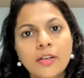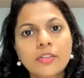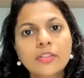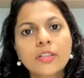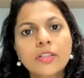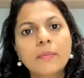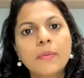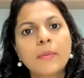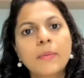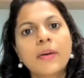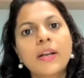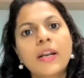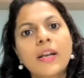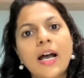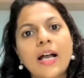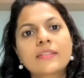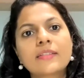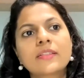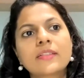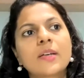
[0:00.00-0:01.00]
Because remember
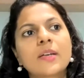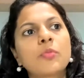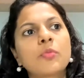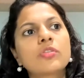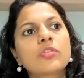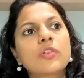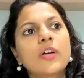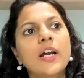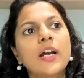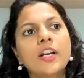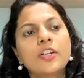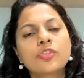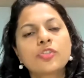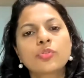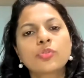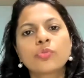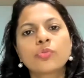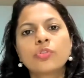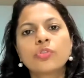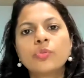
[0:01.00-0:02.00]
last time also I had
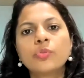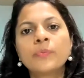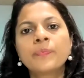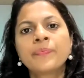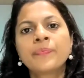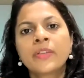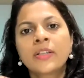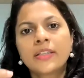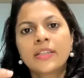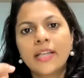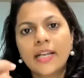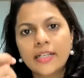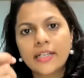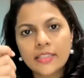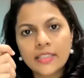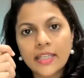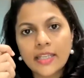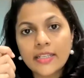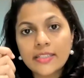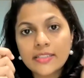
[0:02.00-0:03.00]
shown you
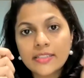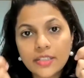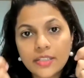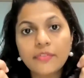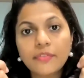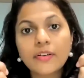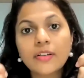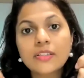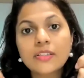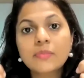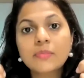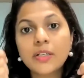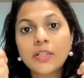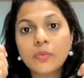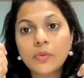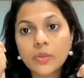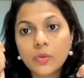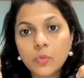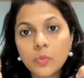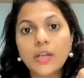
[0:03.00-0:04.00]
that there is difference
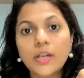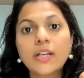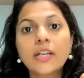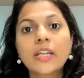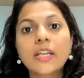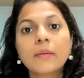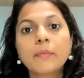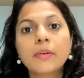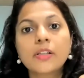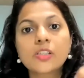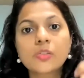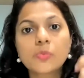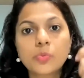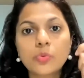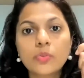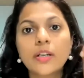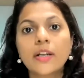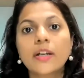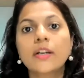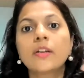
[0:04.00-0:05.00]
between one
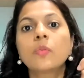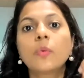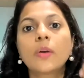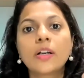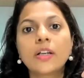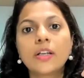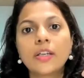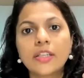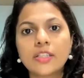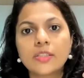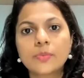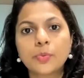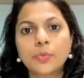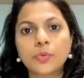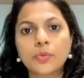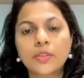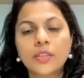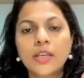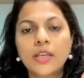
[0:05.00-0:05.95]
tablespoon and one teaspoon.